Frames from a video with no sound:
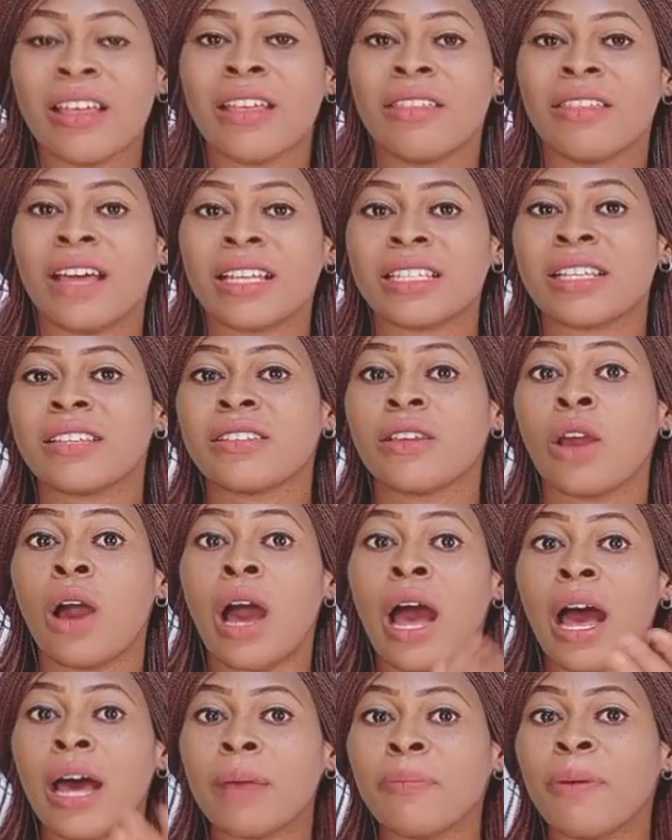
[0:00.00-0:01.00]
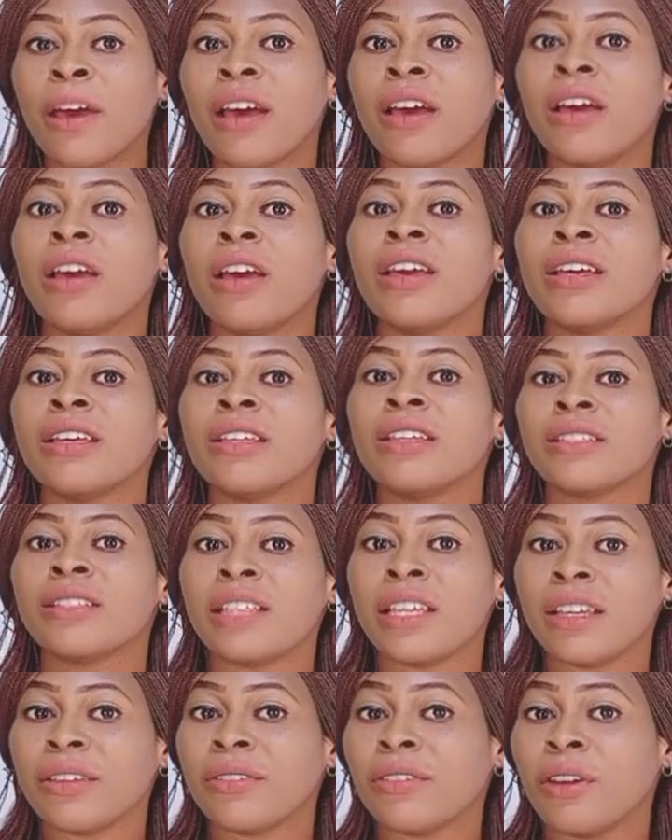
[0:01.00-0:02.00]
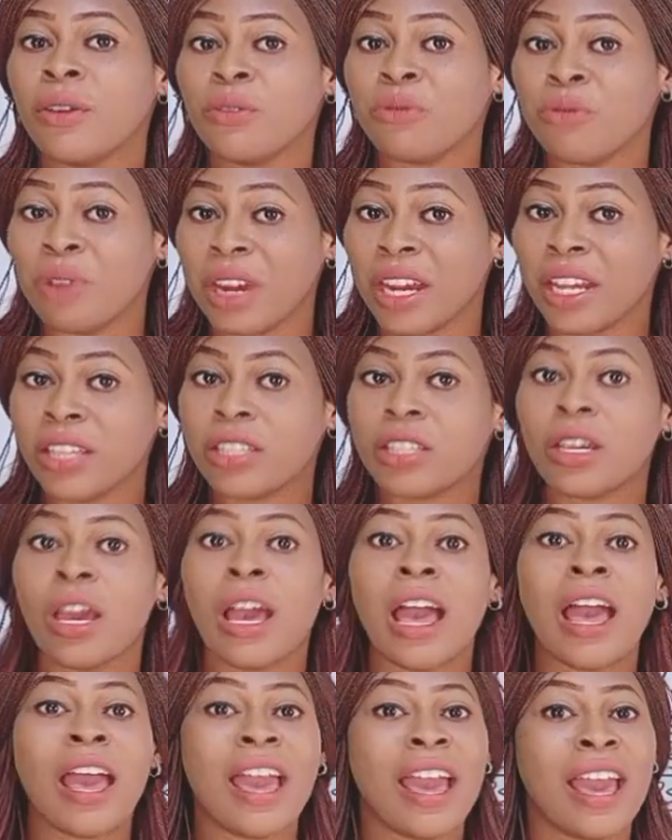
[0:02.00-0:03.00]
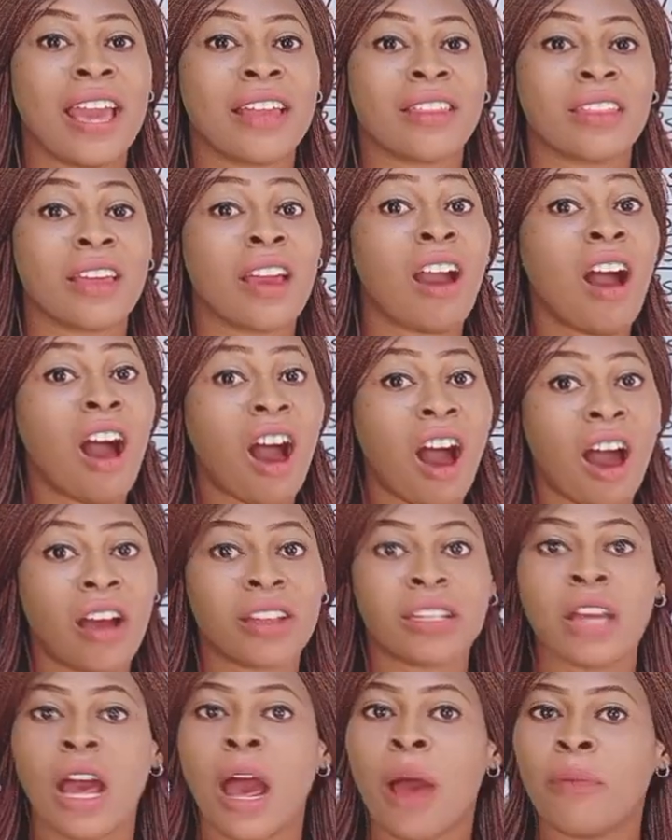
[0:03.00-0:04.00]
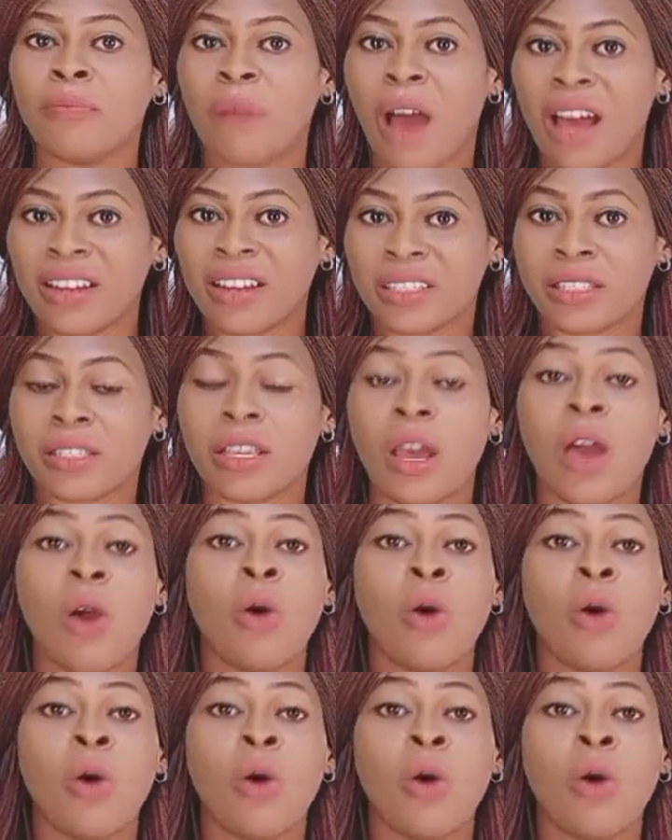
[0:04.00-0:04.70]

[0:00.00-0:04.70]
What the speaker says: That is the upper teeth ridge and the hard palate.